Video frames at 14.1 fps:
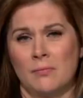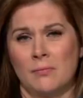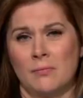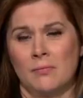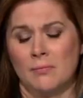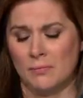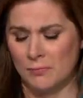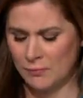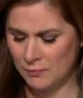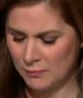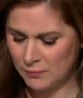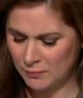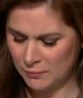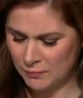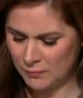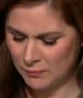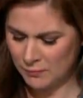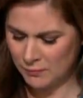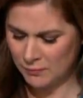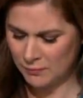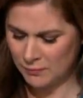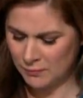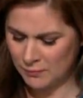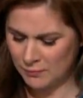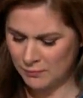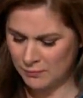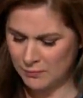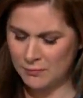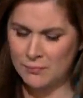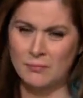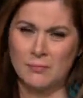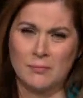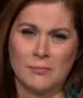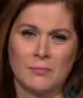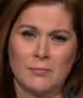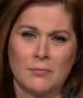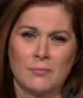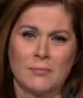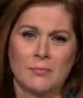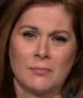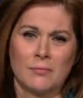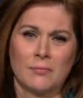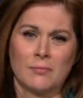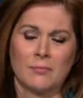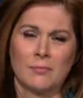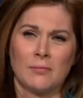[no speech]